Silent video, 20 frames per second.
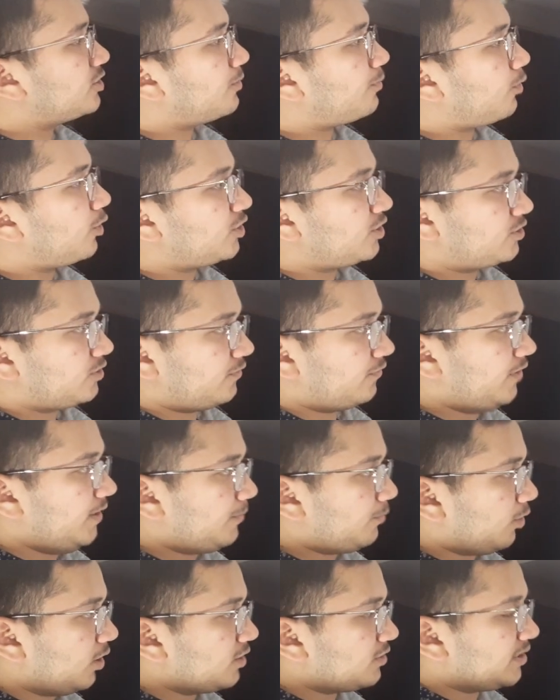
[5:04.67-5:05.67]
the process of
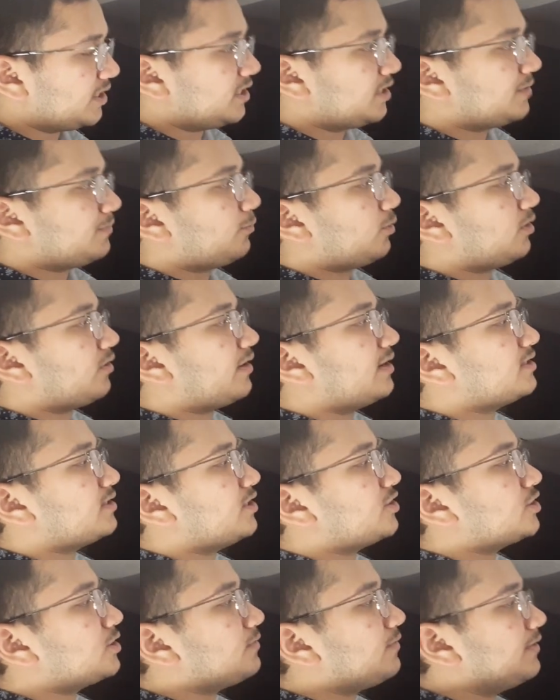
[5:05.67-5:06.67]

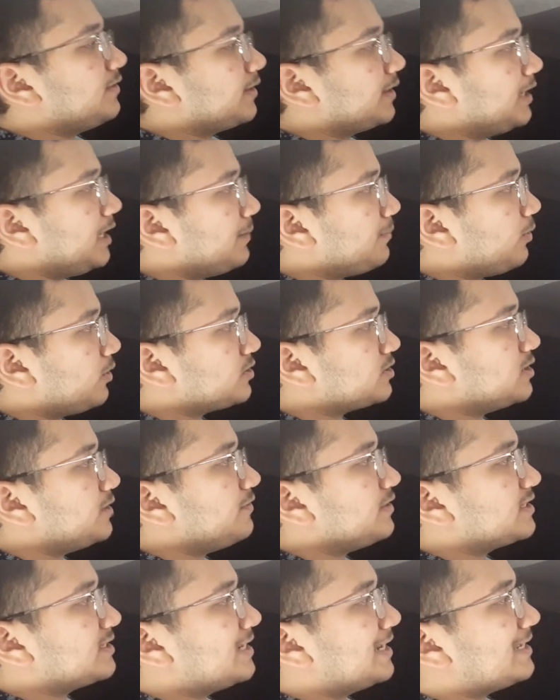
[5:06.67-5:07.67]
repolarization when the K
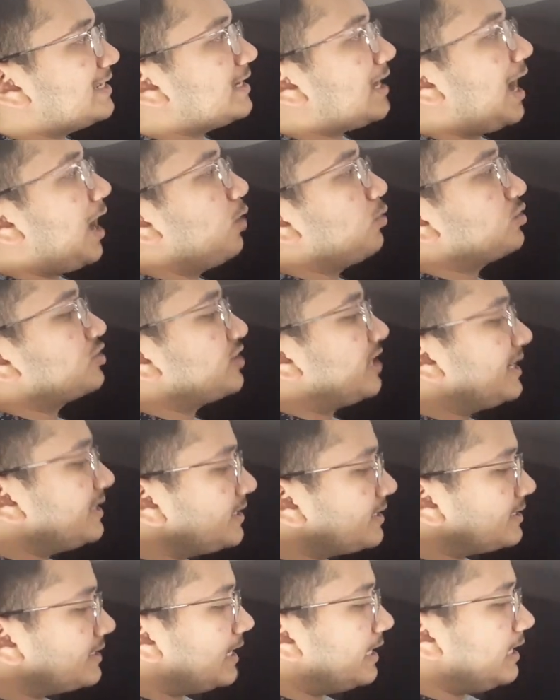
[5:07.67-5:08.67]
positive is getting outside
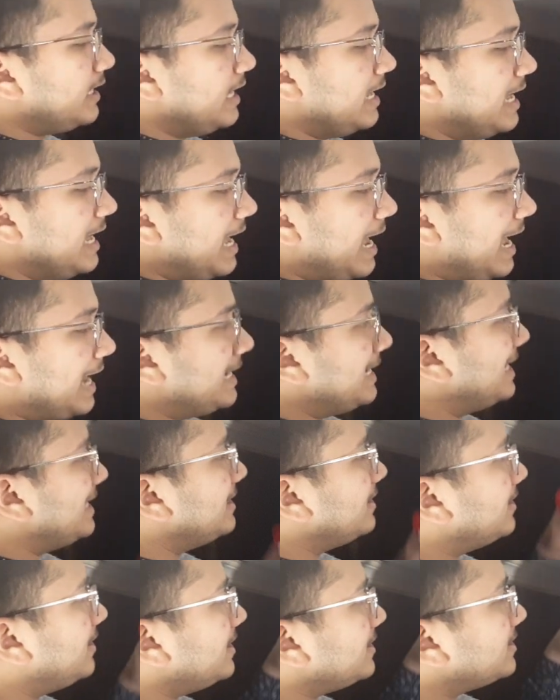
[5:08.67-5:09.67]
the cell. And
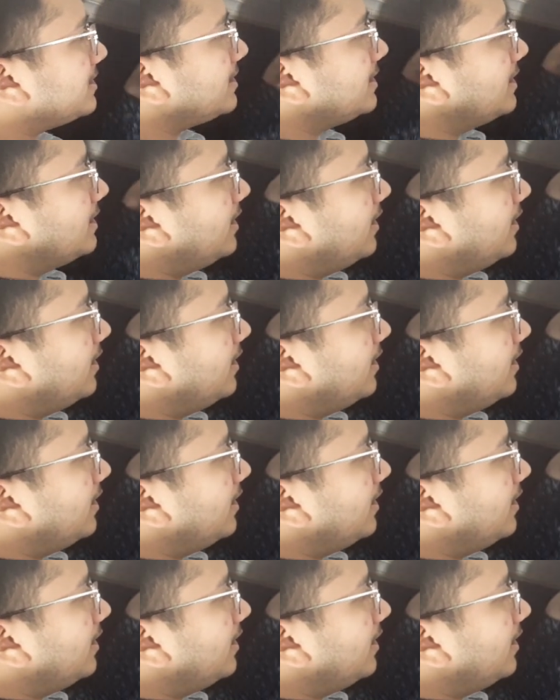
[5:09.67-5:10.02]
in this